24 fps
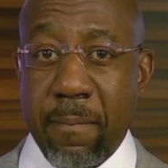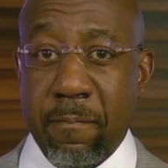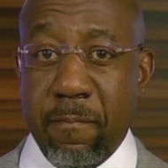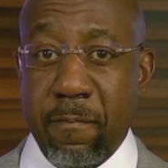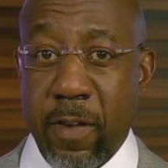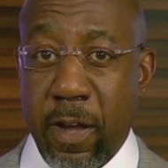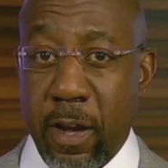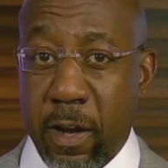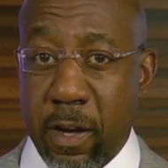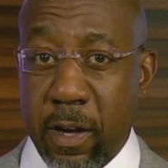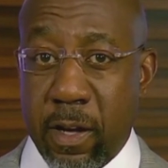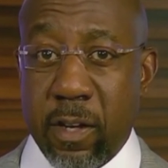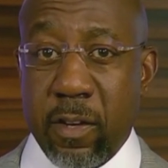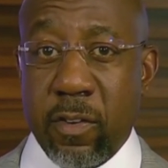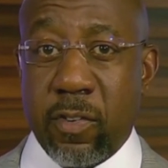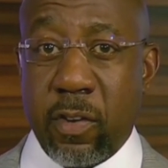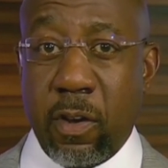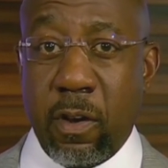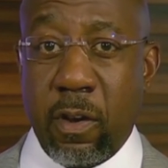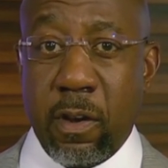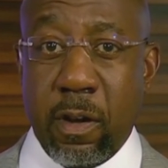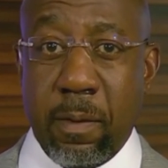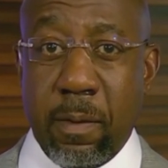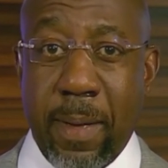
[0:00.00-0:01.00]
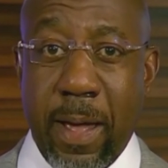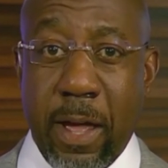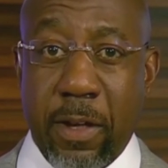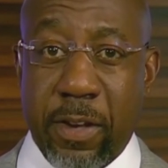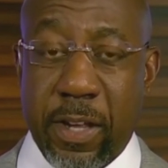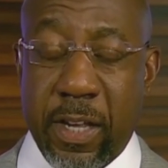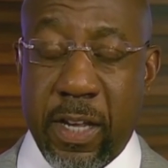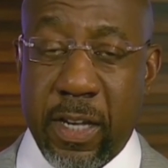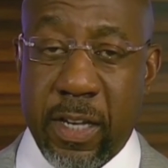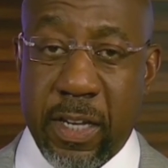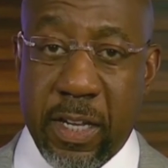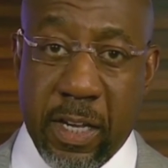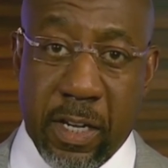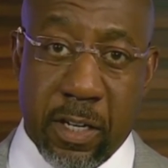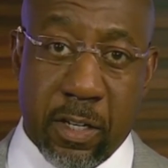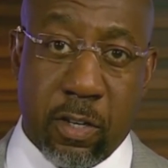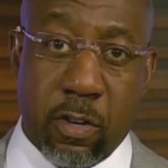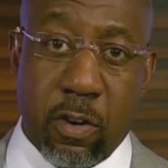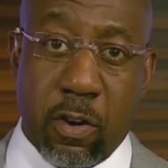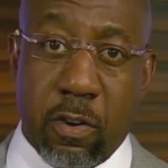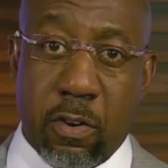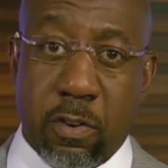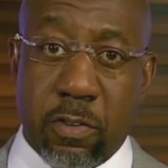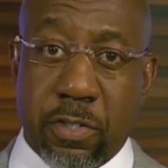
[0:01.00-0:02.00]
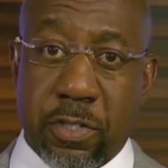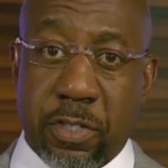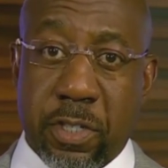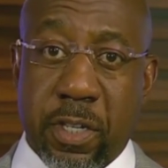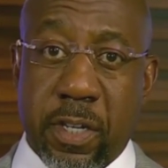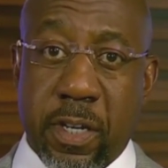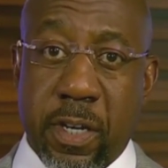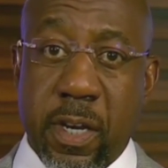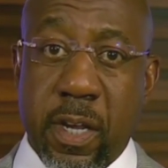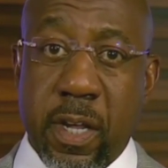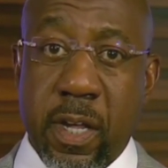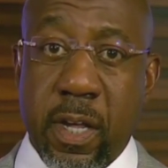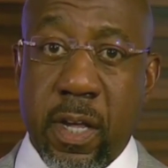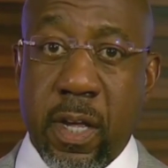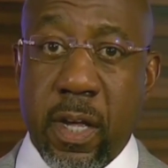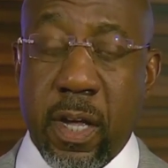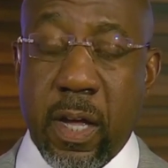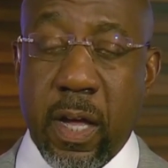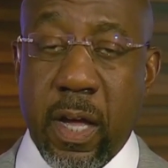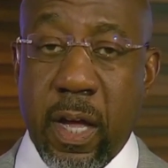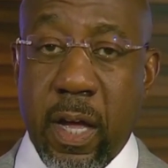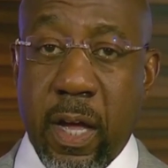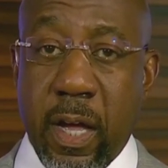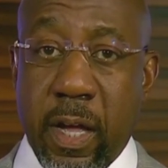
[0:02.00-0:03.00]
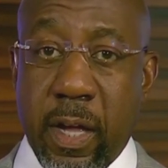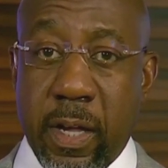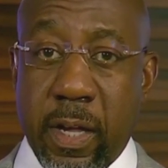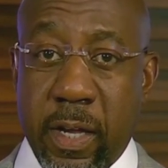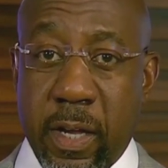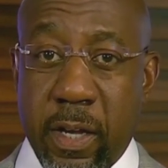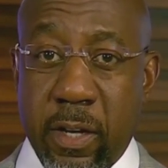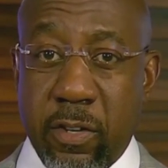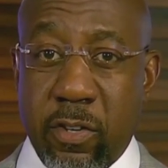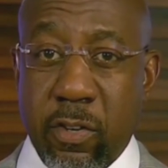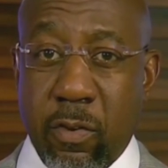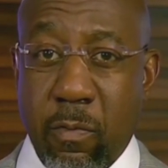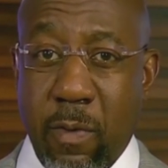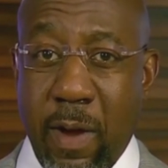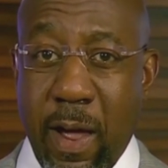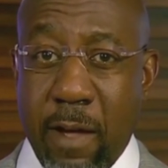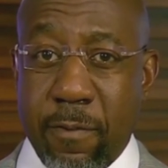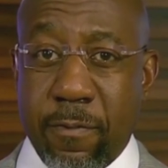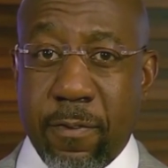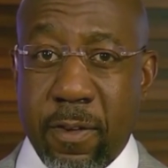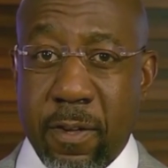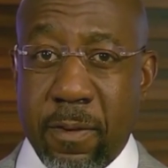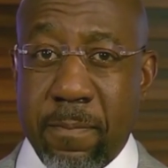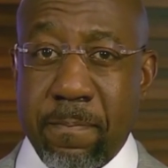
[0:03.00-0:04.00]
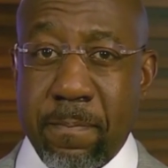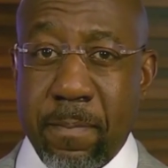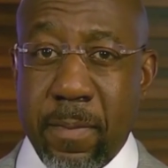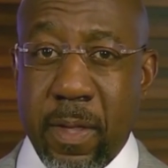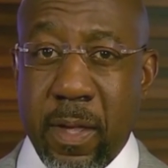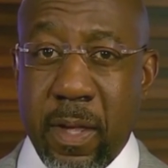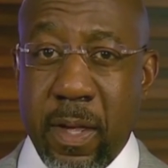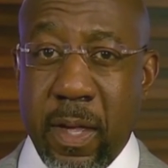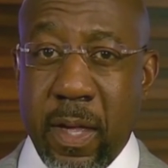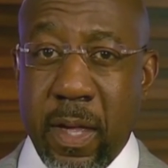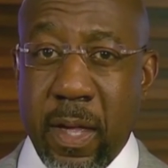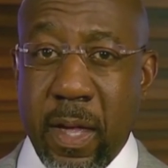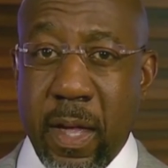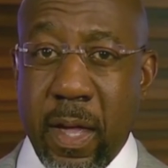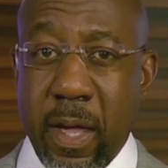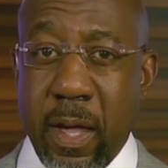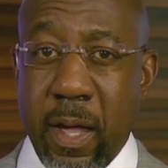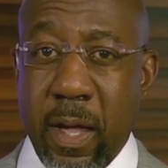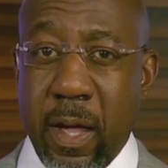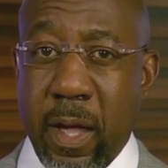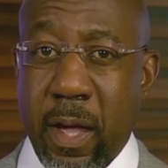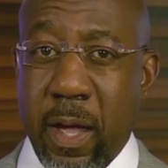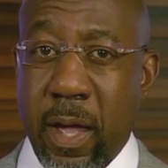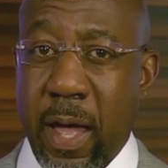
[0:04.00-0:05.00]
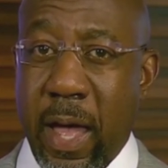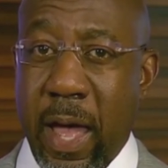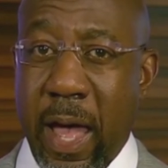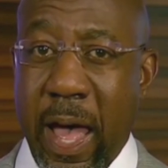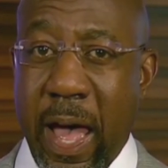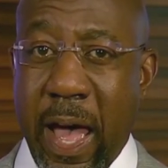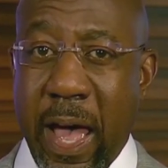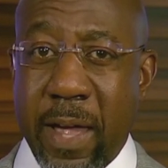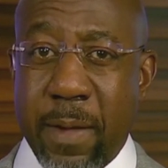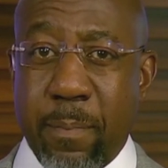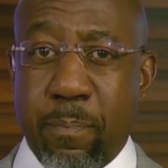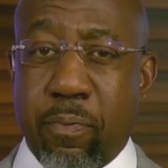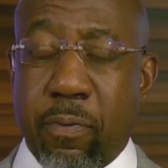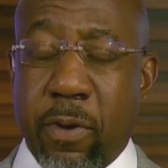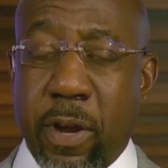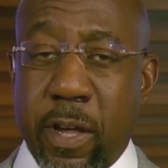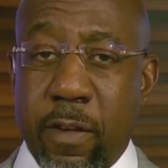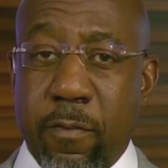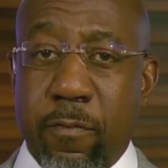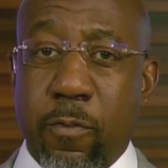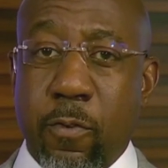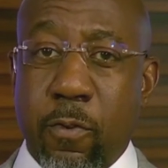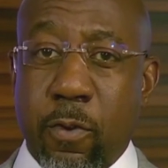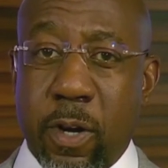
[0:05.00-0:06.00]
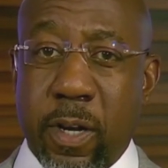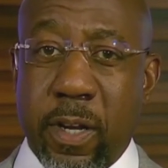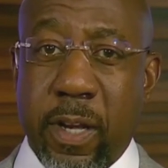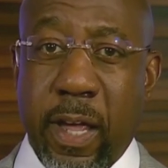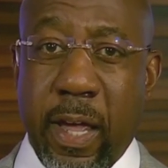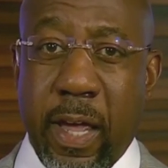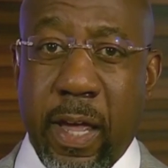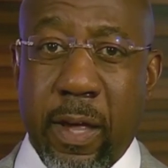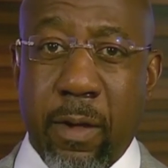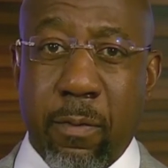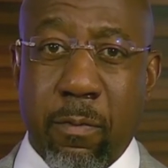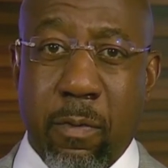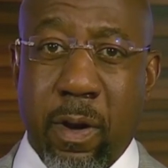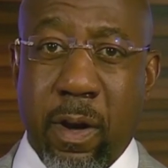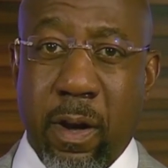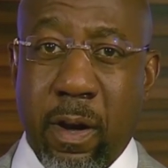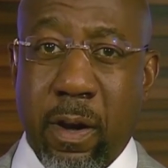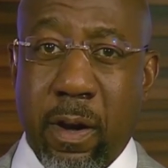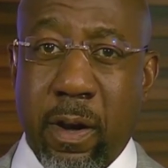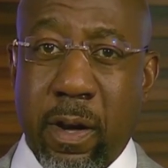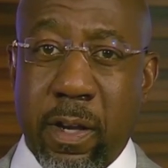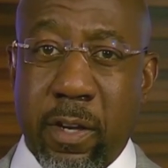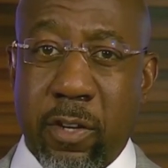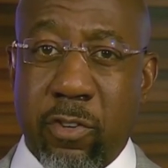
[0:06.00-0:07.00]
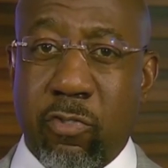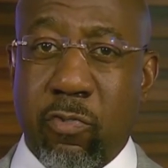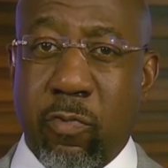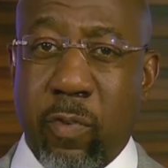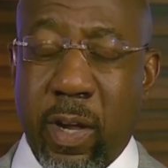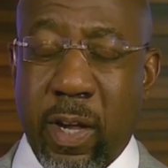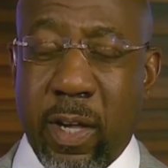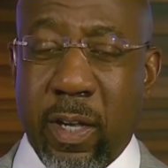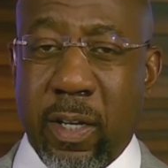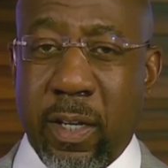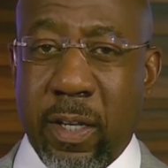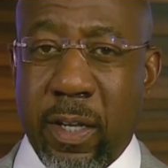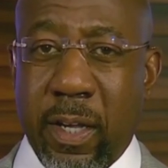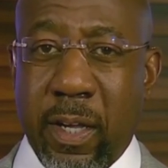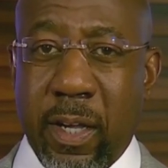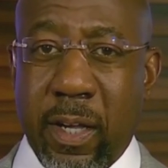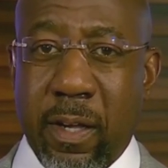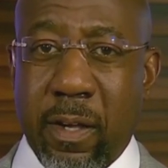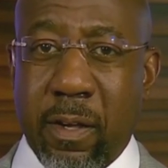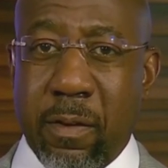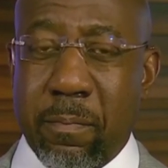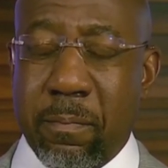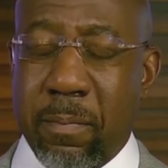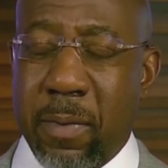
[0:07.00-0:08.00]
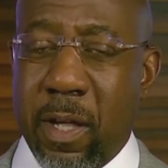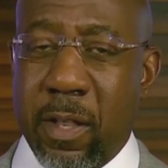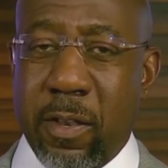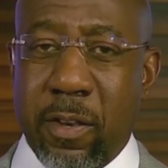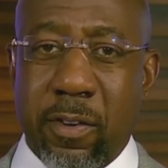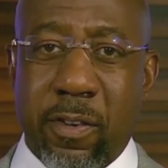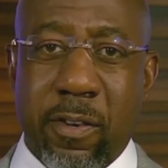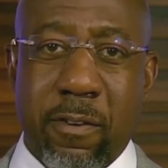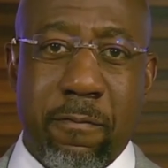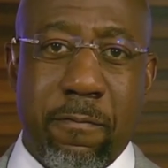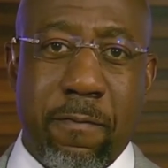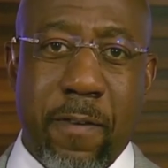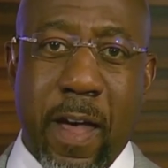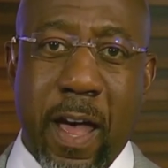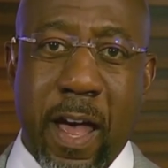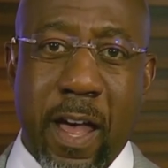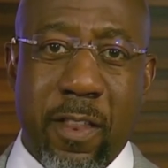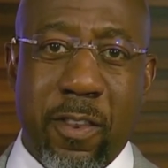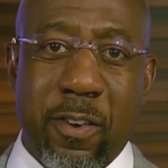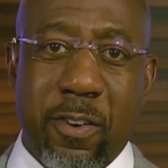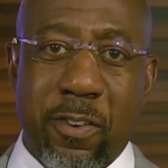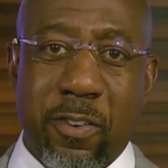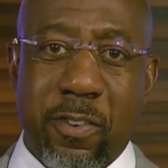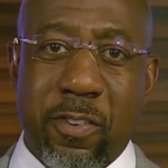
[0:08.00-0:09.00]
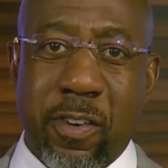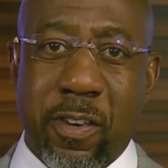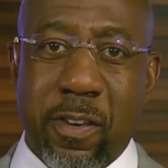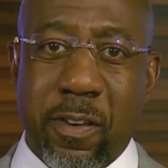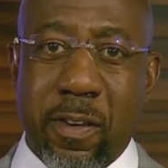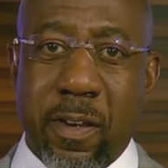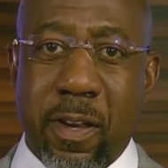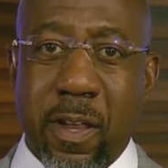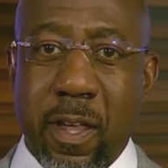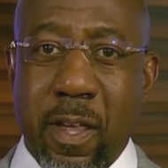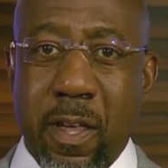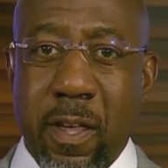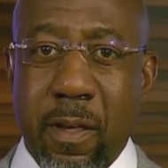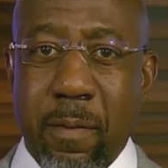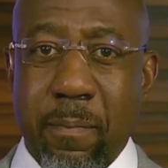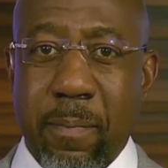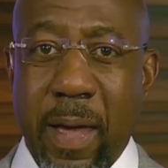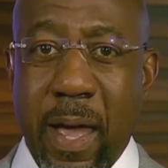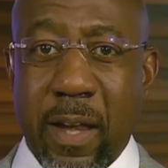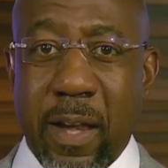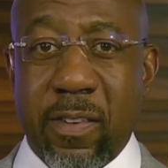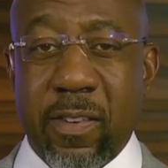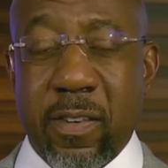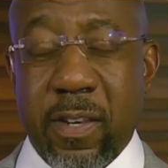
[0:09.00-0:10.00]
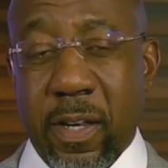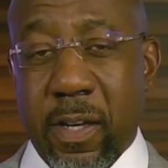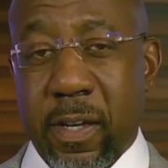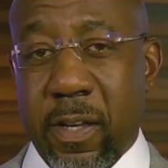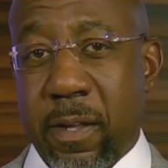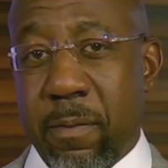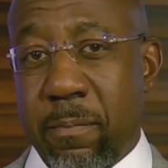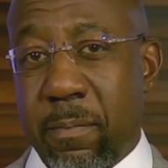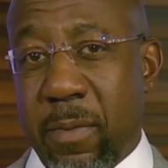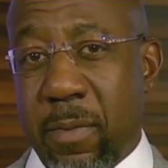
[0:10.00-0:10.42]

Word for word: I'm very concerned about any incursion uh, into Rafah. Uh, I pray for a day where Israeli mothers and fathers and Palestinian